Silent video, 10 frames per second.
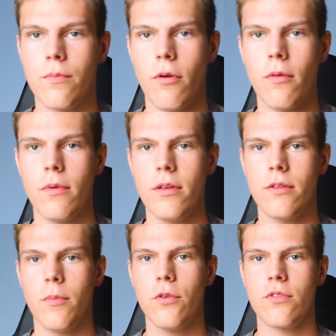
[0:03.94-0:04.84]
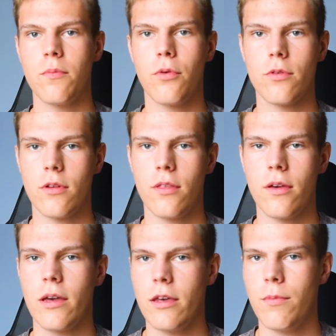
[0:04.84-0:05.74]
Probably the most important
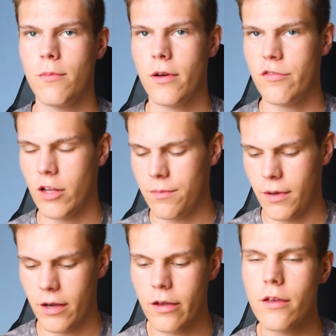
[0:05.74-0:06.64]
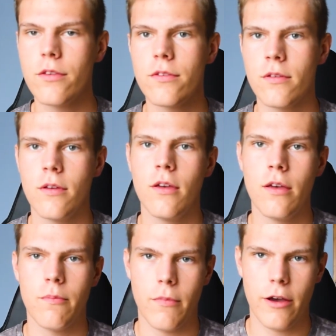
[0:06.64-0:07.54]
thing I keep in my flight bag is
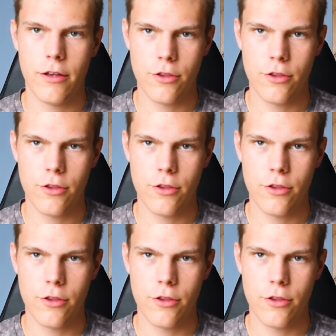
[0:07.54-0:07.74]
my